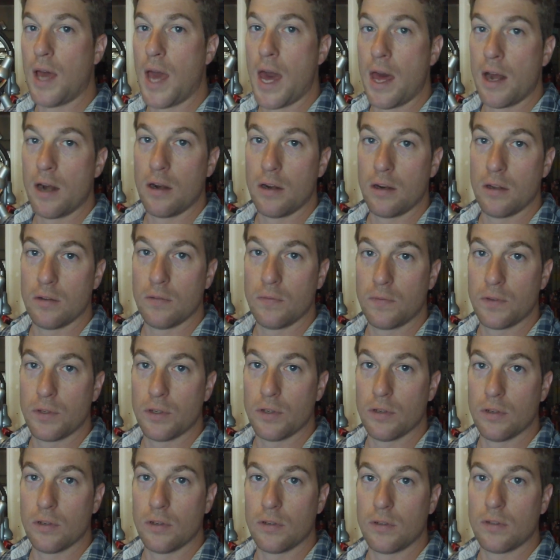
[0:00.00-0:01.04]
additive
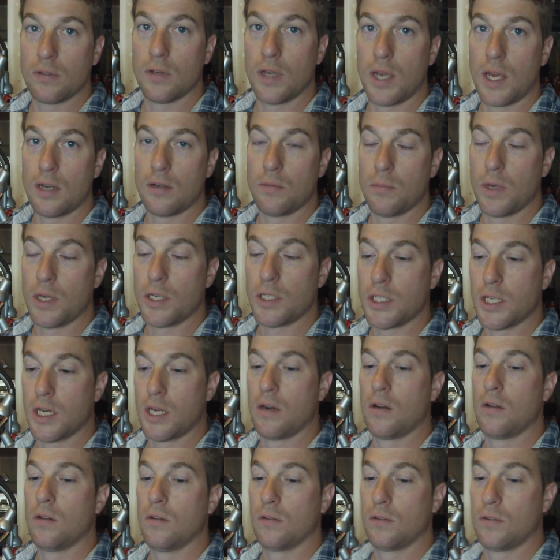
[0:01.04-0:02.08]
to add to my
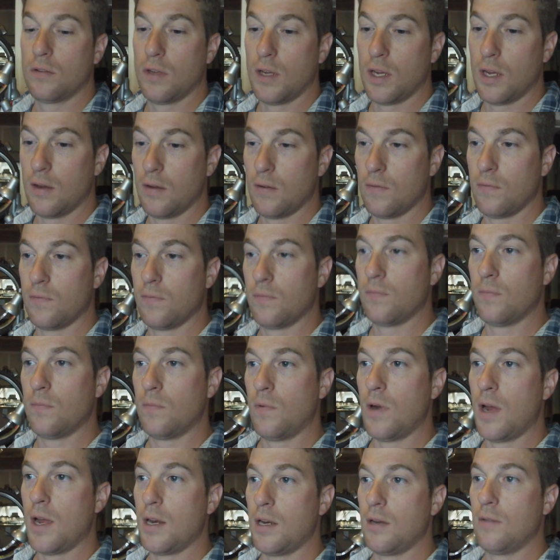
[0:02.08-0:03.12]
channel, to have
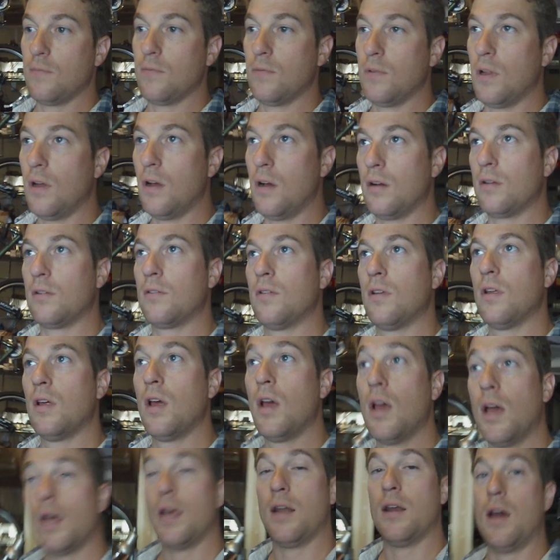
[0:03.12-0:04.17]
riding vlogs,
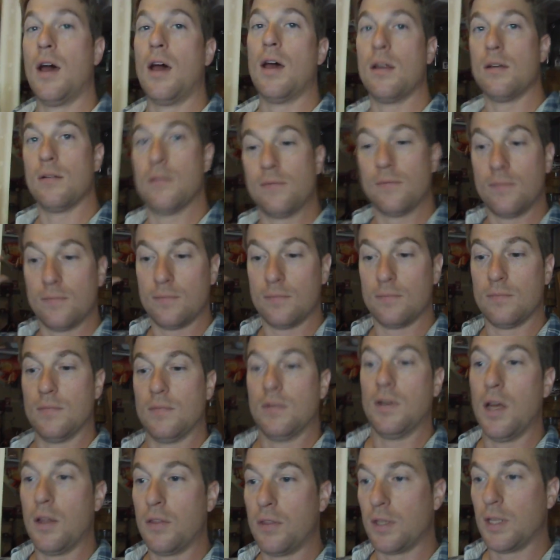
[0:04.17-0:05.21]
and
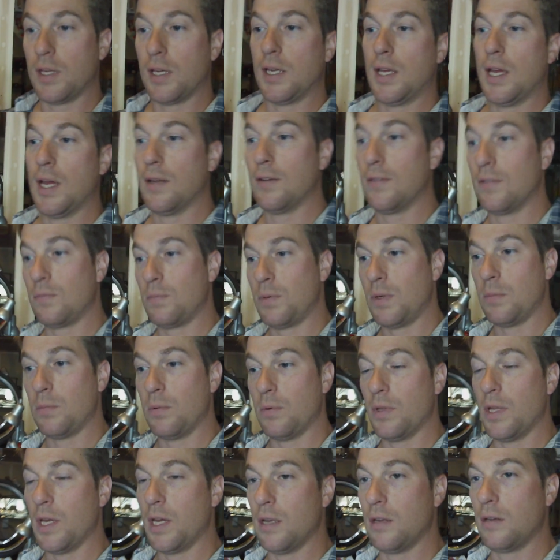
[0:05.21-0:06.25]
nothing against people
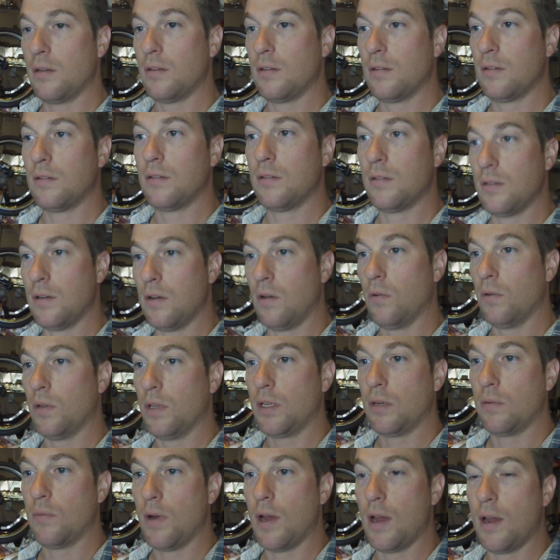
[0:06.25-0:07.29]
that
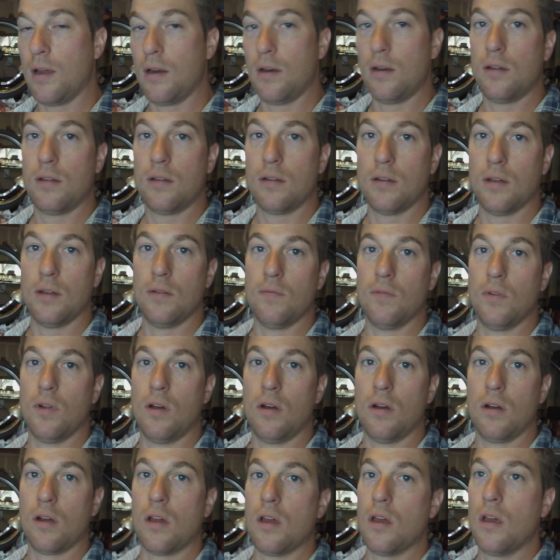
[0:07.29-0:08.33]
only ride and
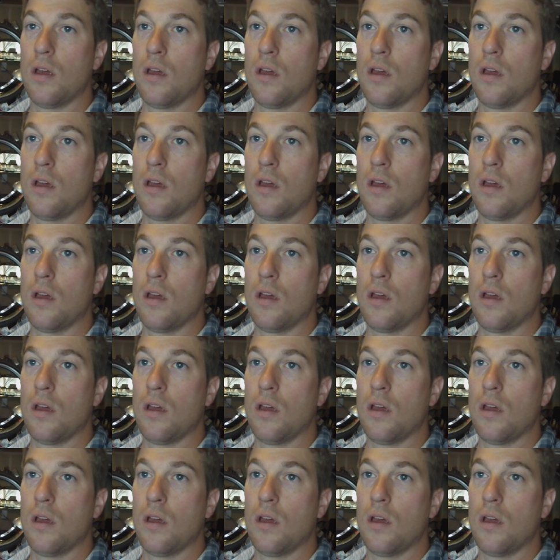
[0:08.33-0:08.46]
vlog.